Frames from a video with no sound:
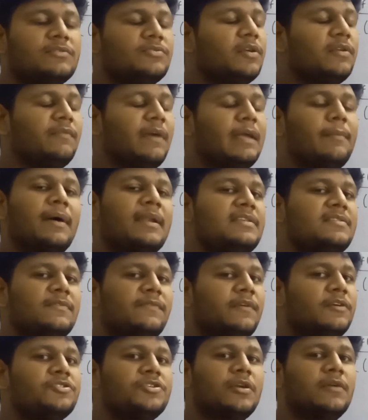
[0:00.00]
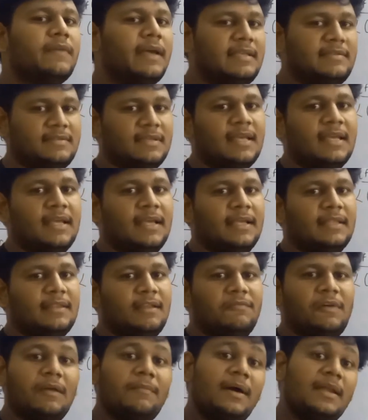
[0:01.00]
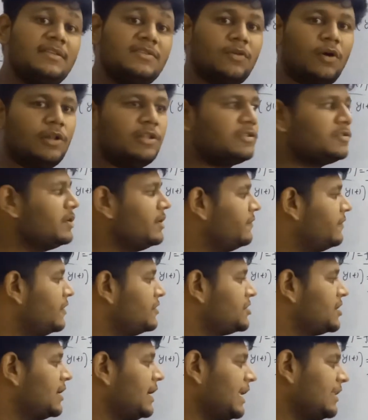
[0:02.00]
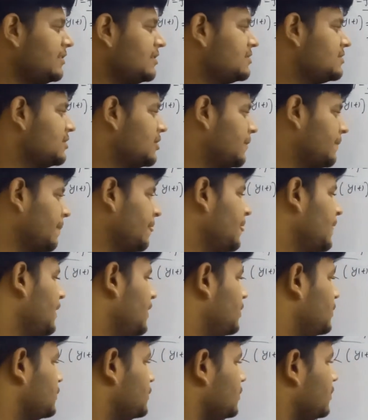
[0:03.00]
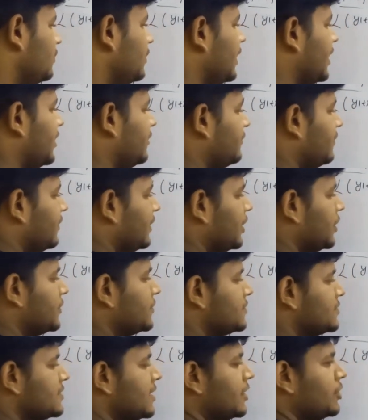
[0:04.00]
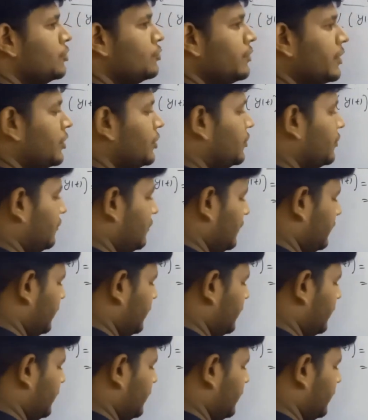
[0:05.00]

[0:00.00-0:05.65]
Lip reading: is a function of s, then y bar is also differentiated like this term. So here we will use the u into v